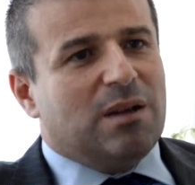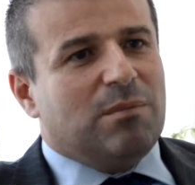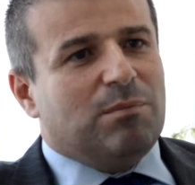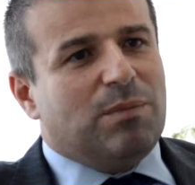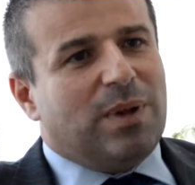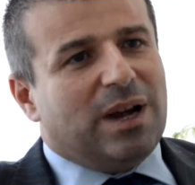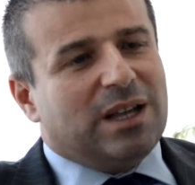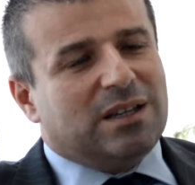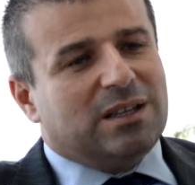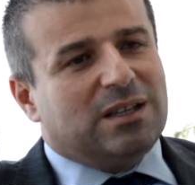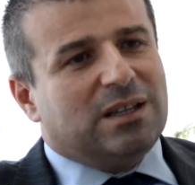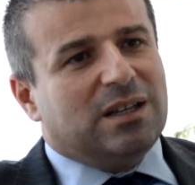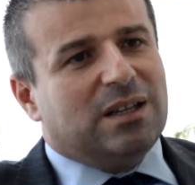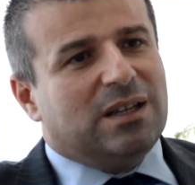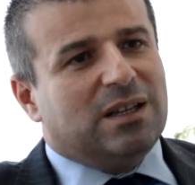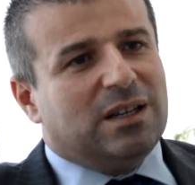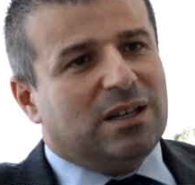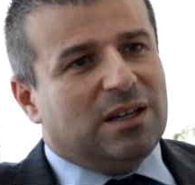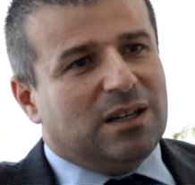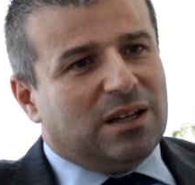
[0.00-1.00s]
But
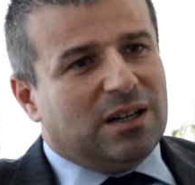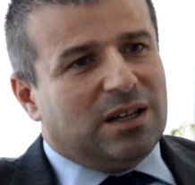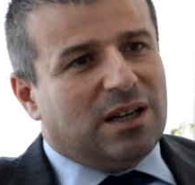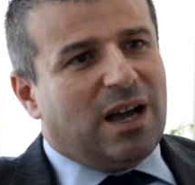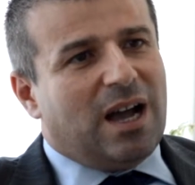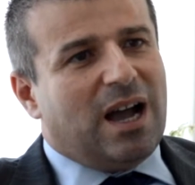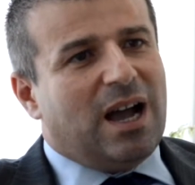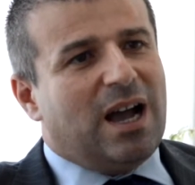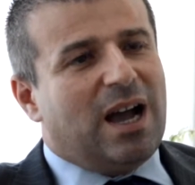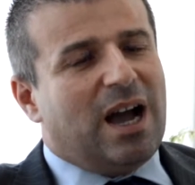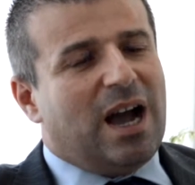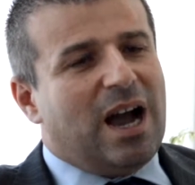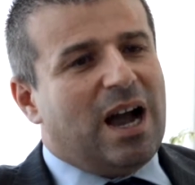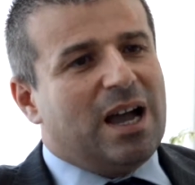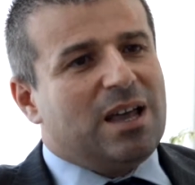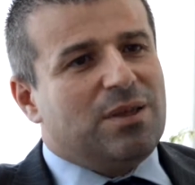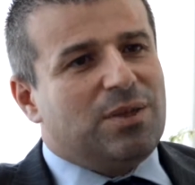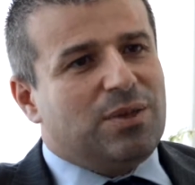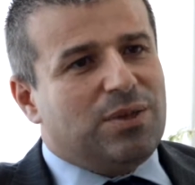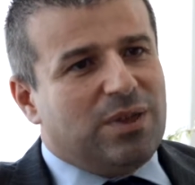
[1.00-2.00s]

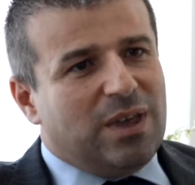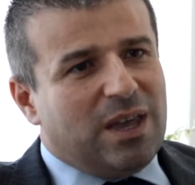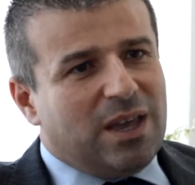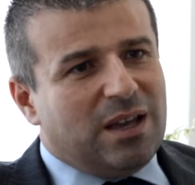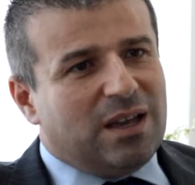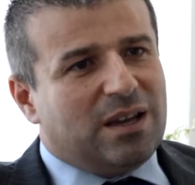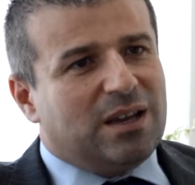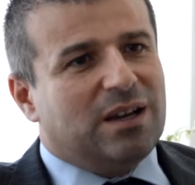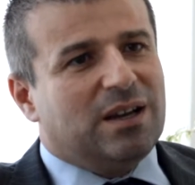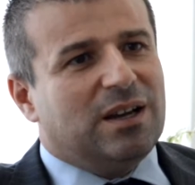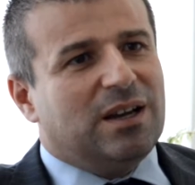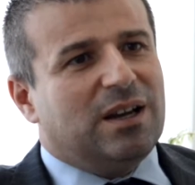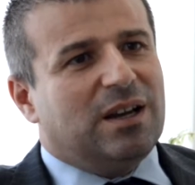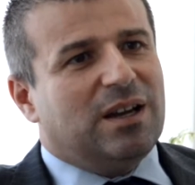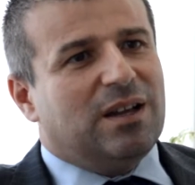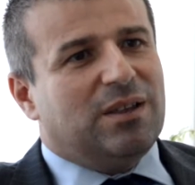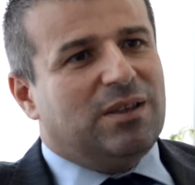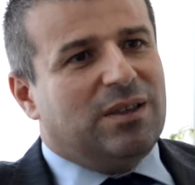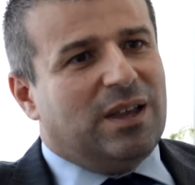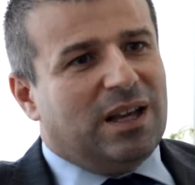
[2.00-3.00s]
I think
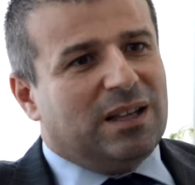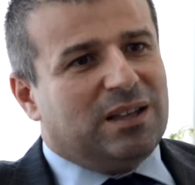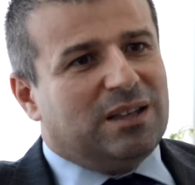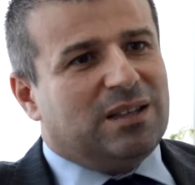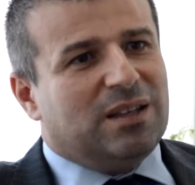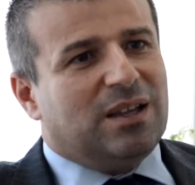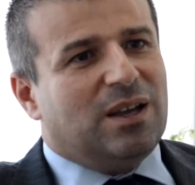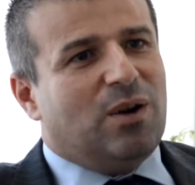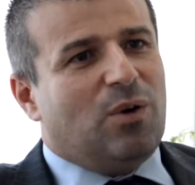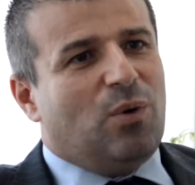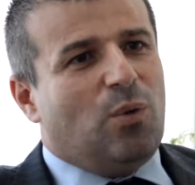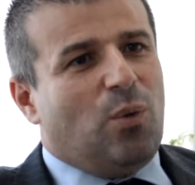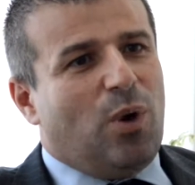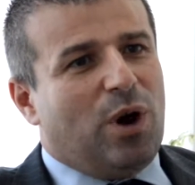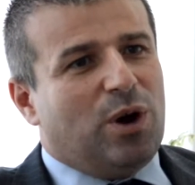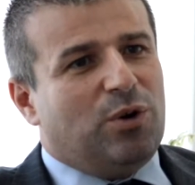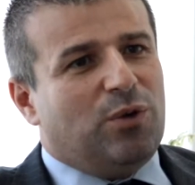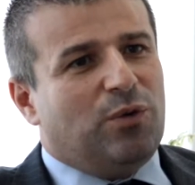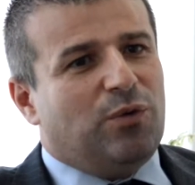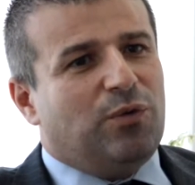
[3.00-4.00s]
that
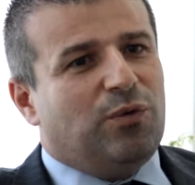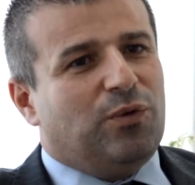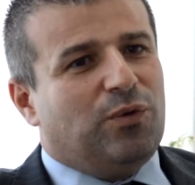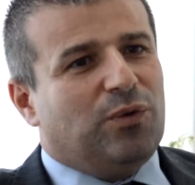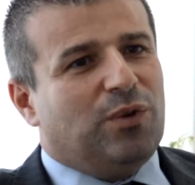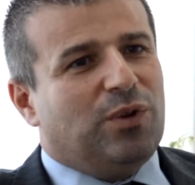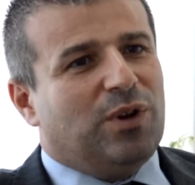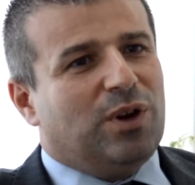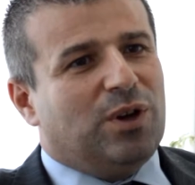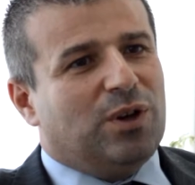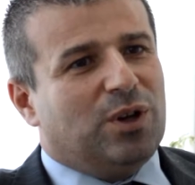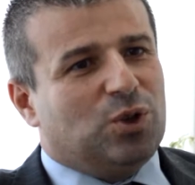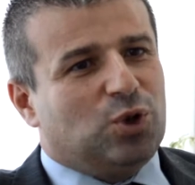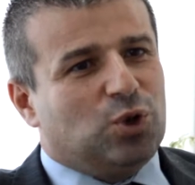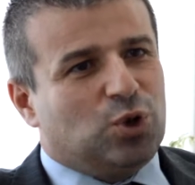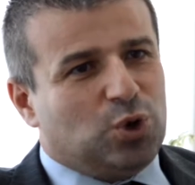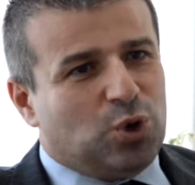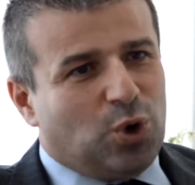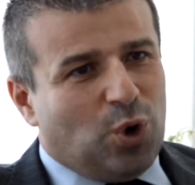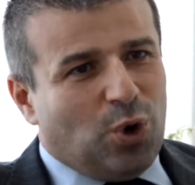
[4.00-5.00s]
one of
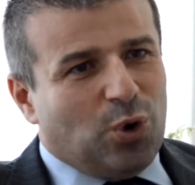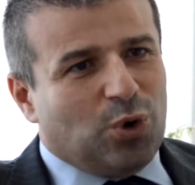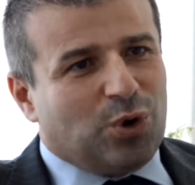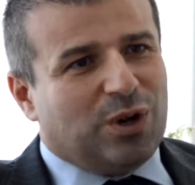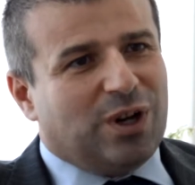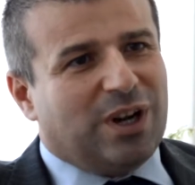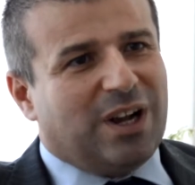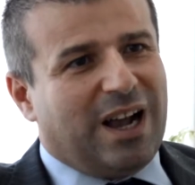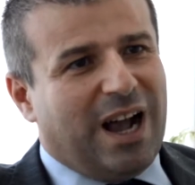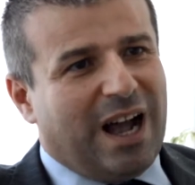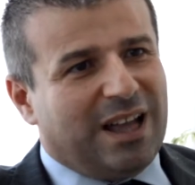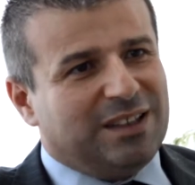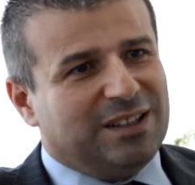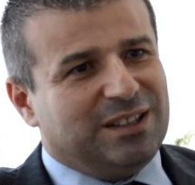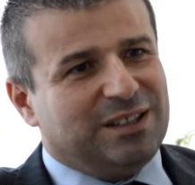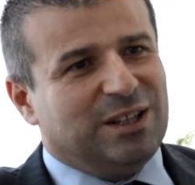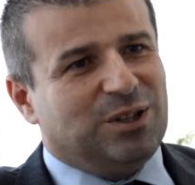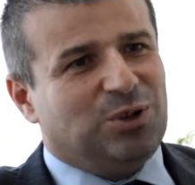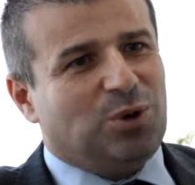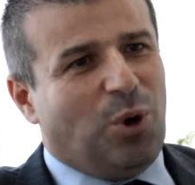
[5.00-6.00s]
strong
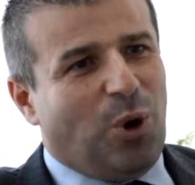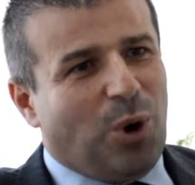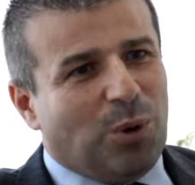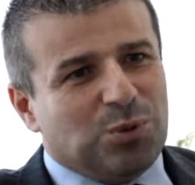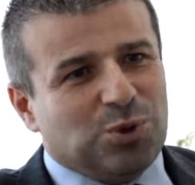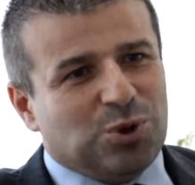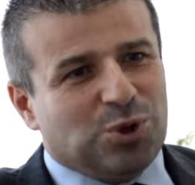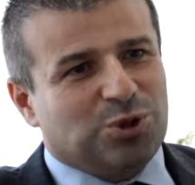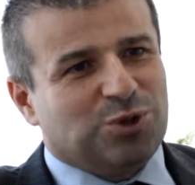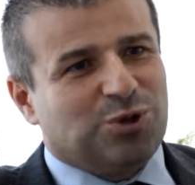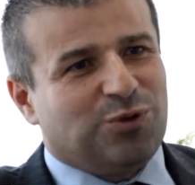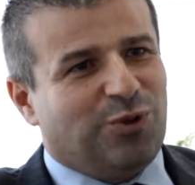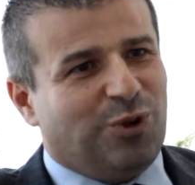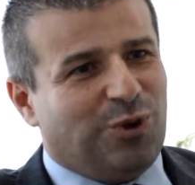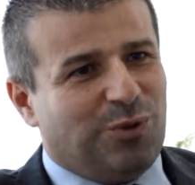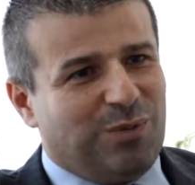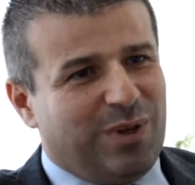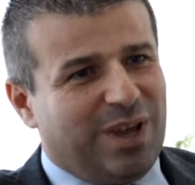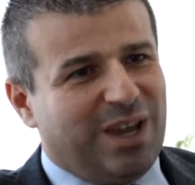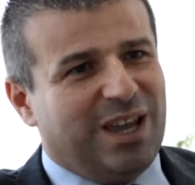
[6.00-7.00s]
candidate options for
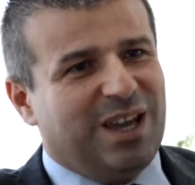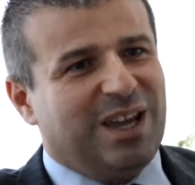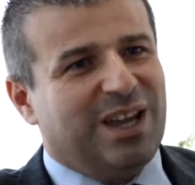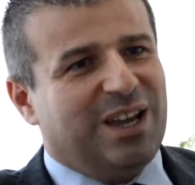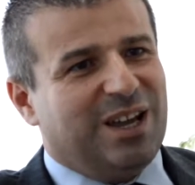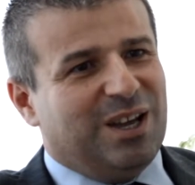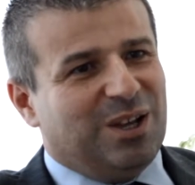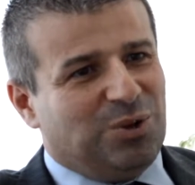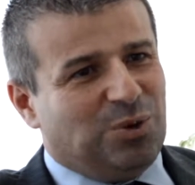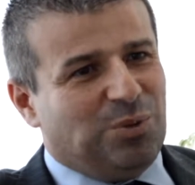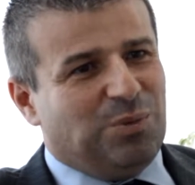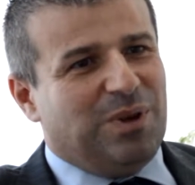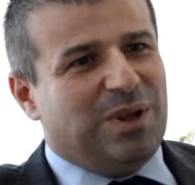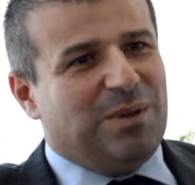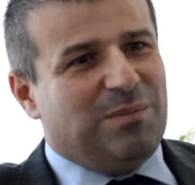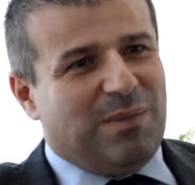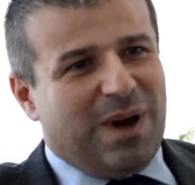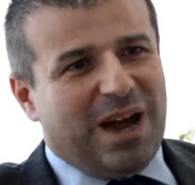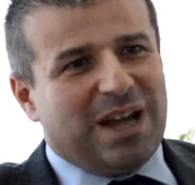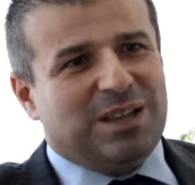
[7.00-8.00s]
me to be
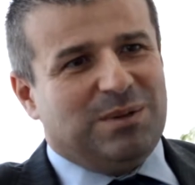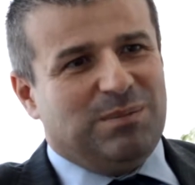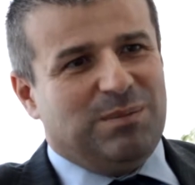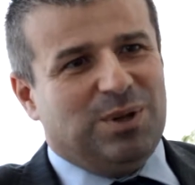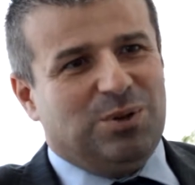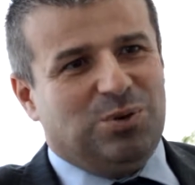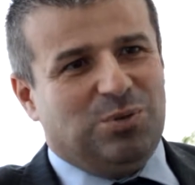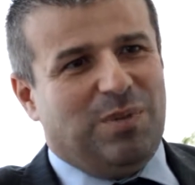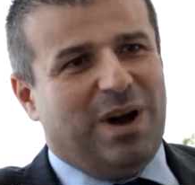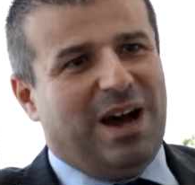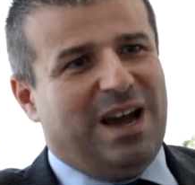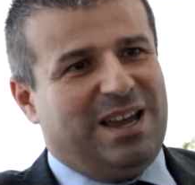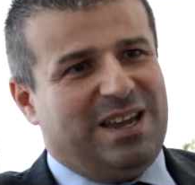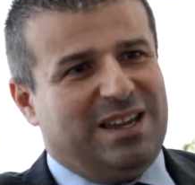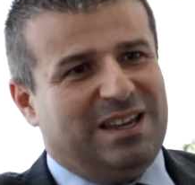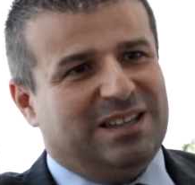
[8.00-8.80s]
might be Dubai.